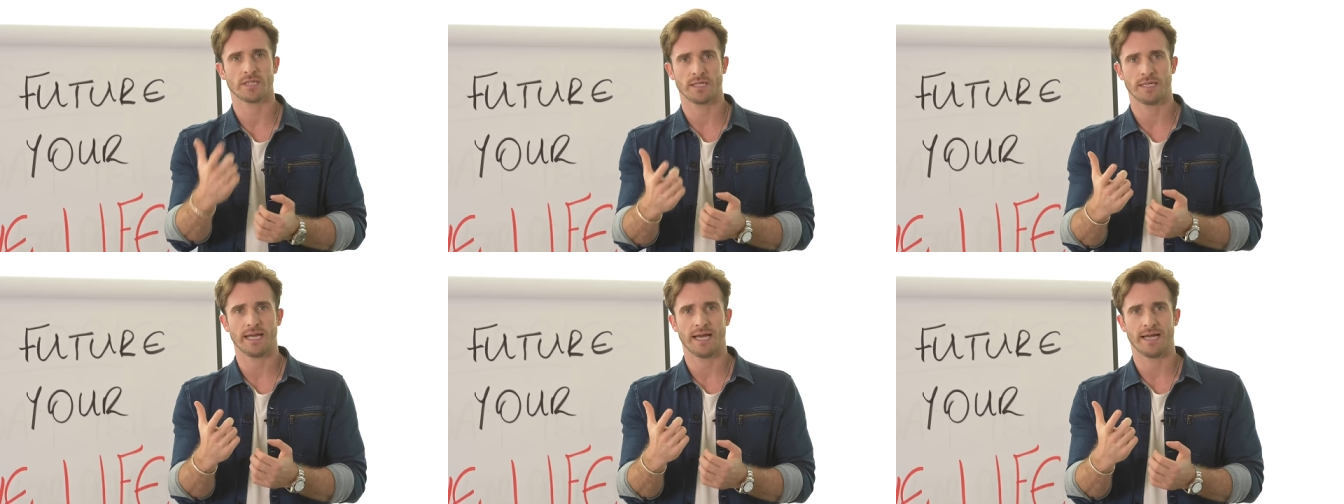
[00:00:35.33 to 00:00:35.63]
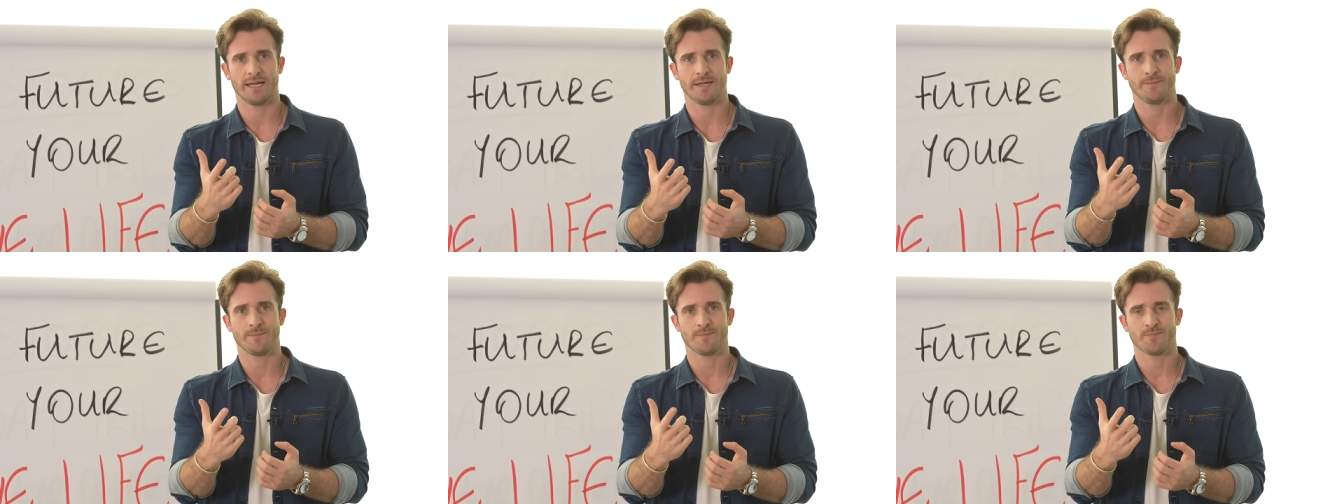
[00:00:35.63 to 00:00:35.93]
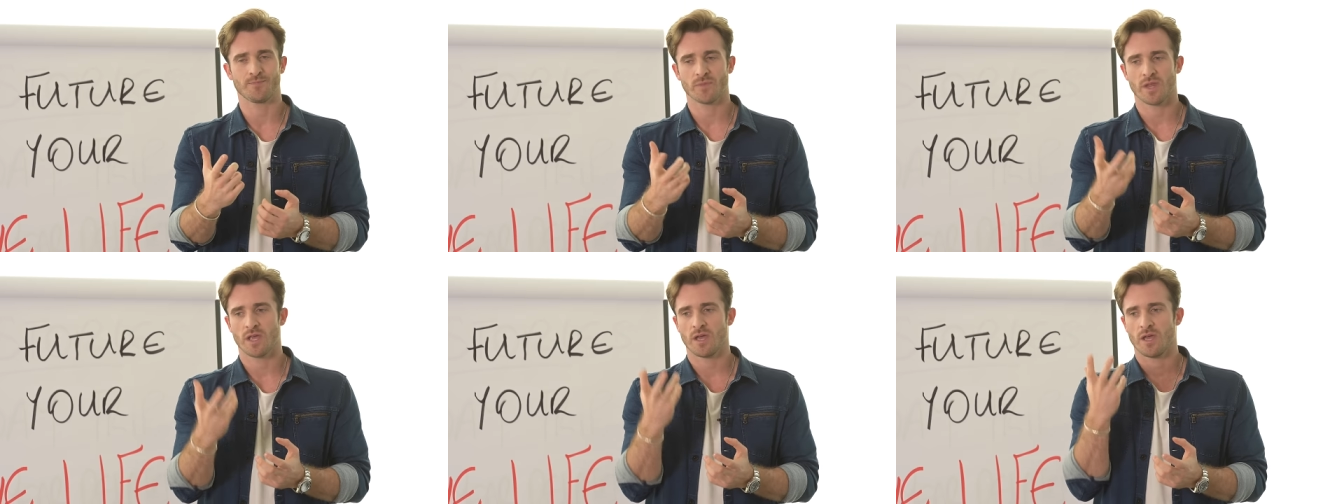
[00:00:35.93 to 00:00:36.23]
today
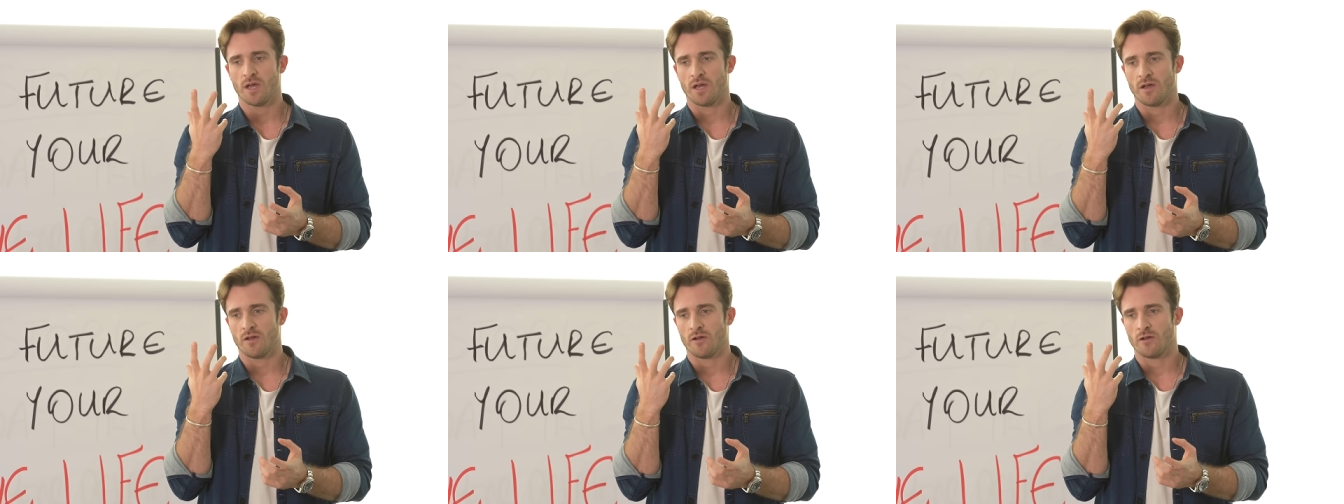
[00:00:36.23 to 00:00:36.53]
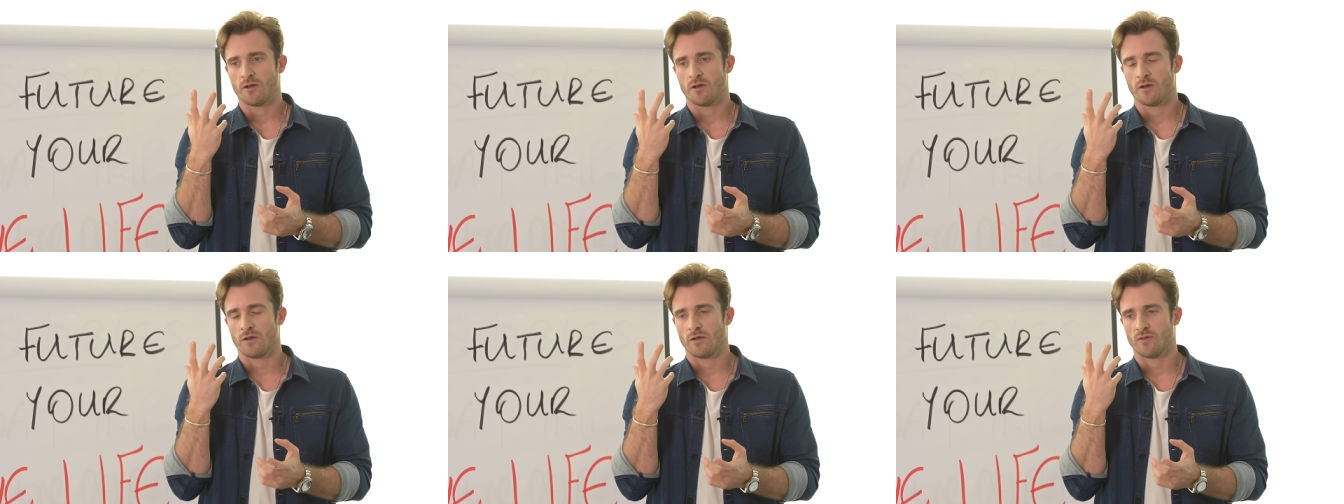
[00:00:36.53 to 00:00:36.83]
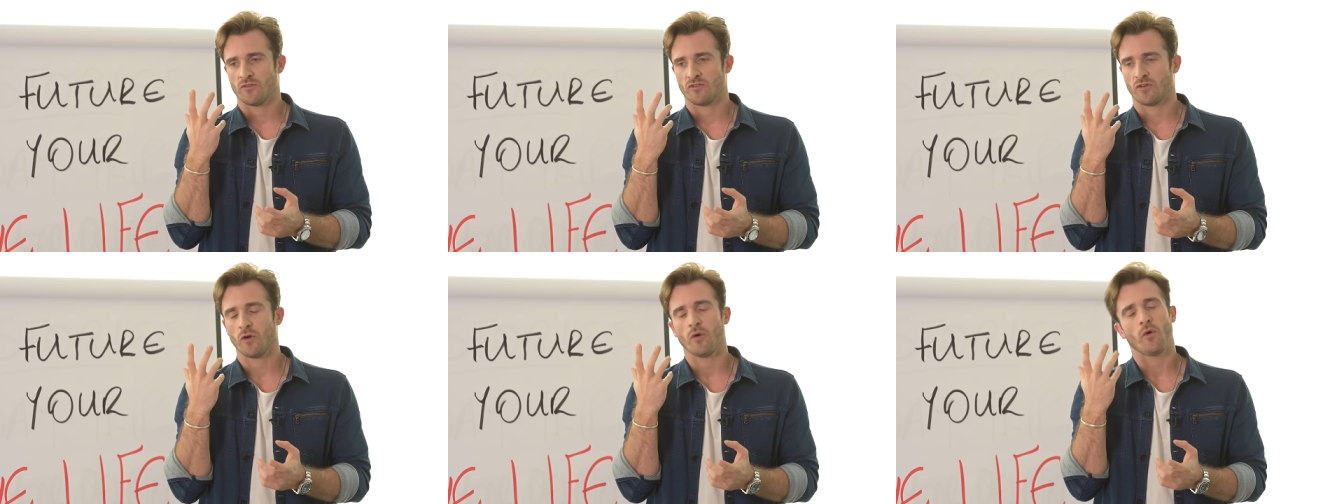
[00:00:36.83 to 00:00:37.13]

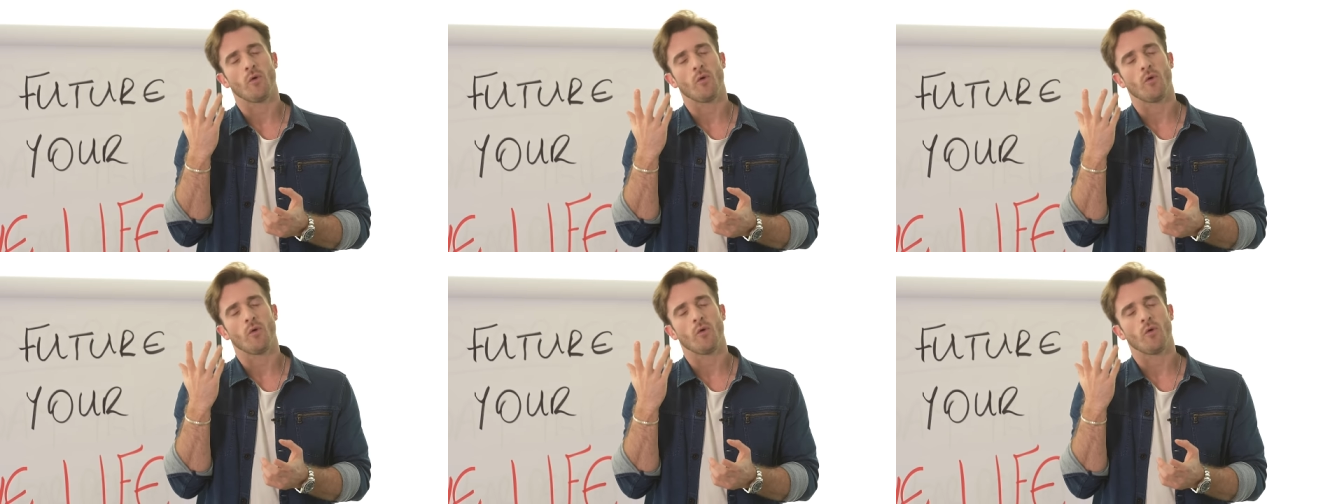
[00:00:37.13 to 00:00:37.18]
to